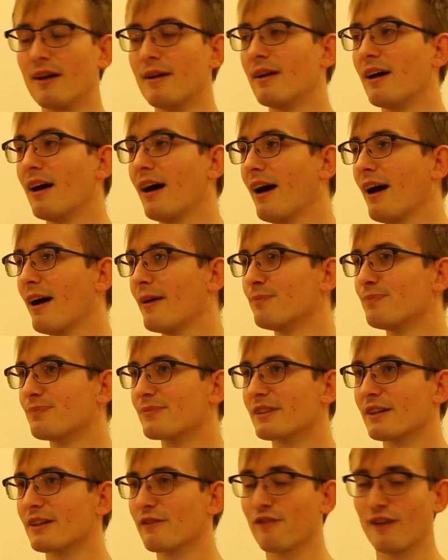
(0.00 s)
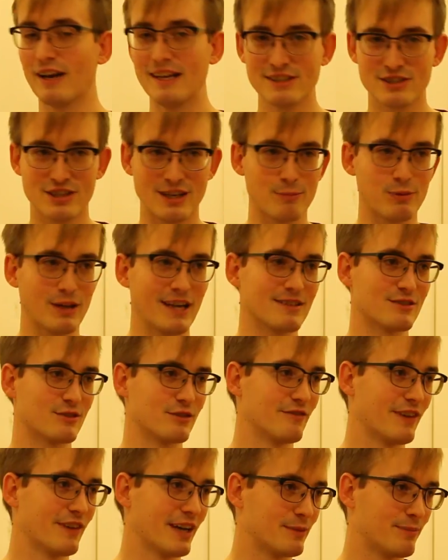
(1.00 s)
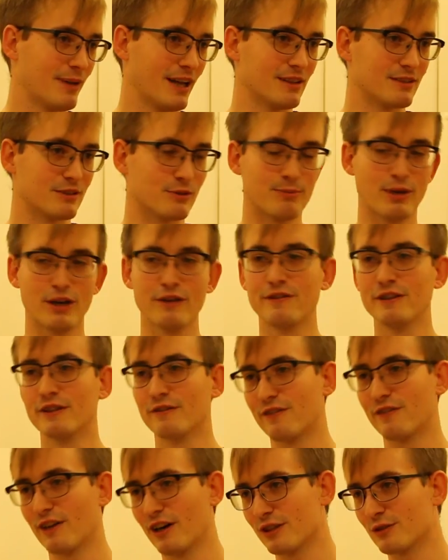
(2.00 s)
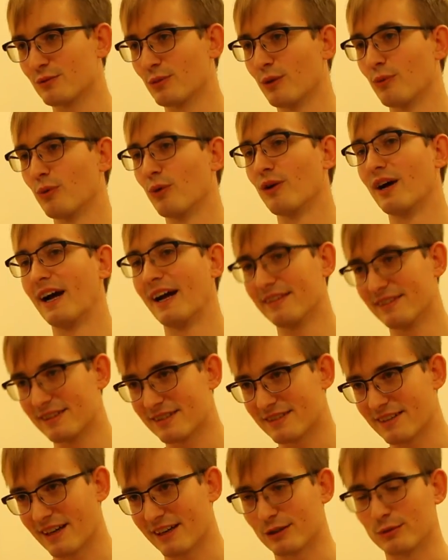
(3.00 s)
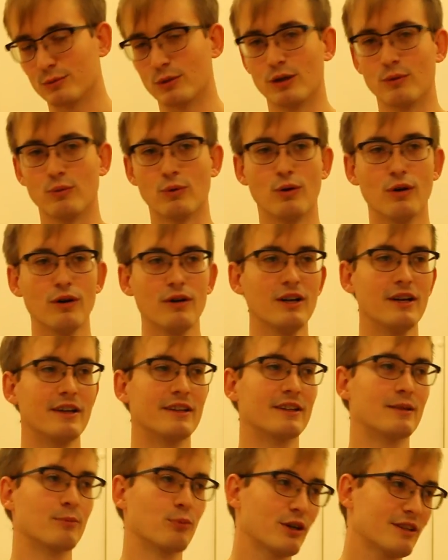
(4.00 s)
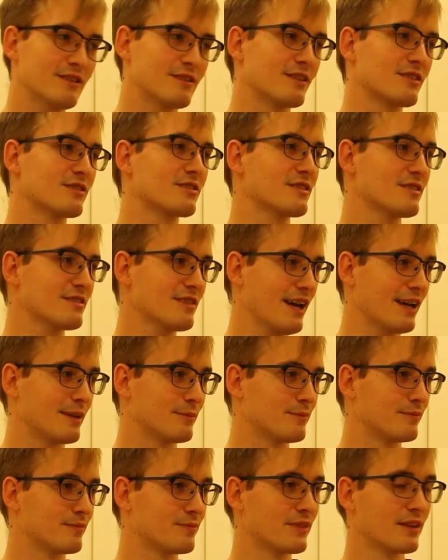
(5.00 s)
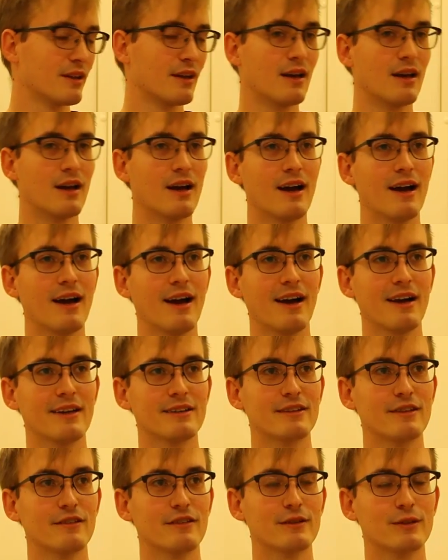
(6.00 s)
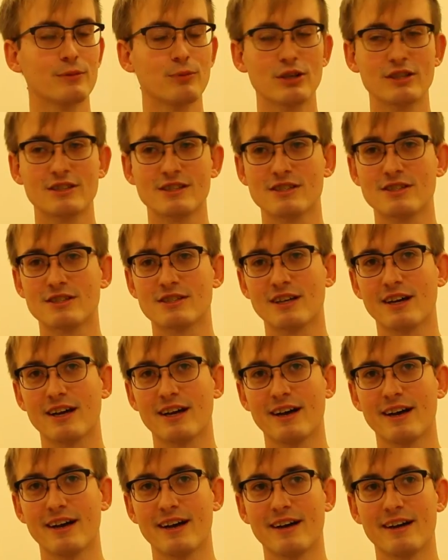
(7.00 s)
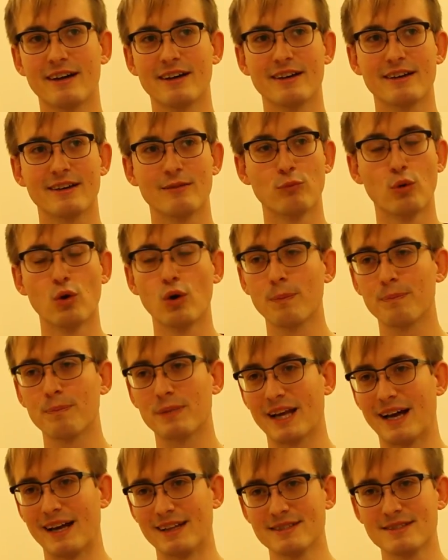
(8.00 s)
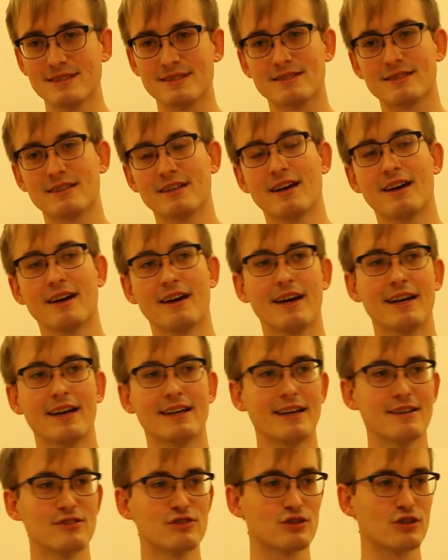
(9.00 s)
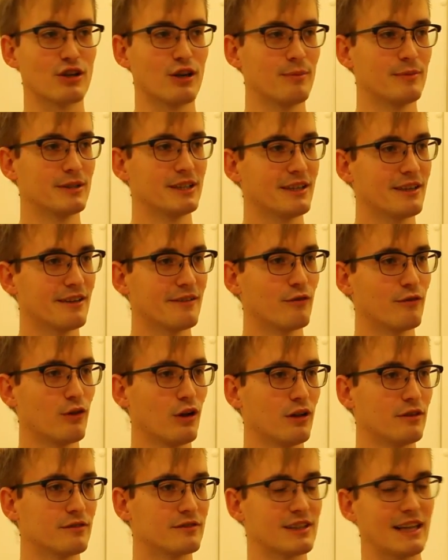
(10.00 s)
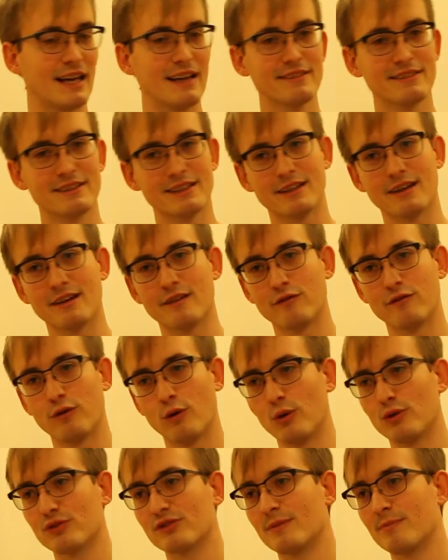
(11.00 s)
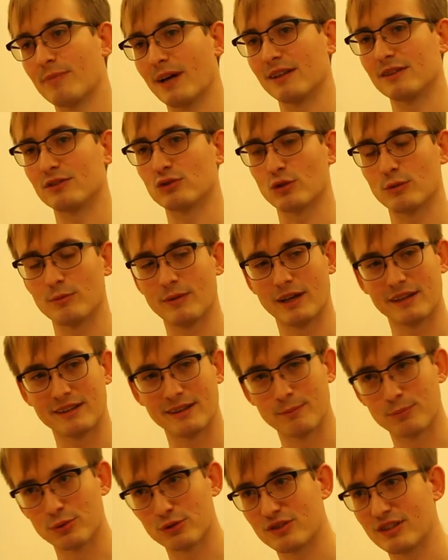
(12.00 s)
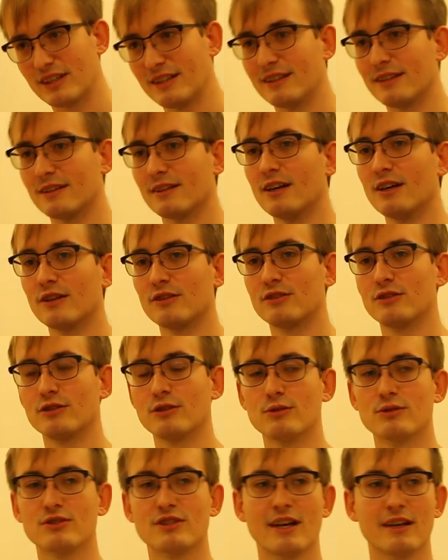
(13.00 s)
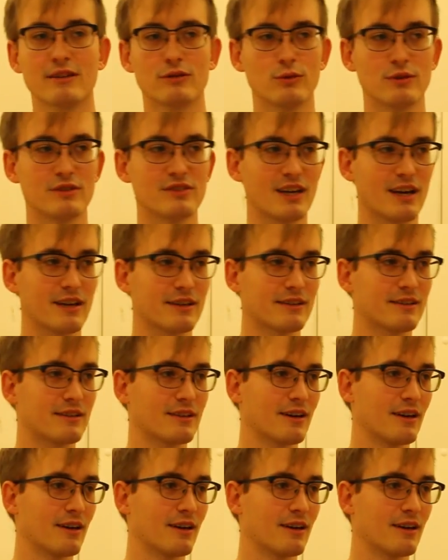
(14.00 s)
The French had plans to invade Belgium, both in the First World War and the Second World War. The British, the same. The British war plans against Germany involved landing a force in Belgium and then proceeding to use that to attack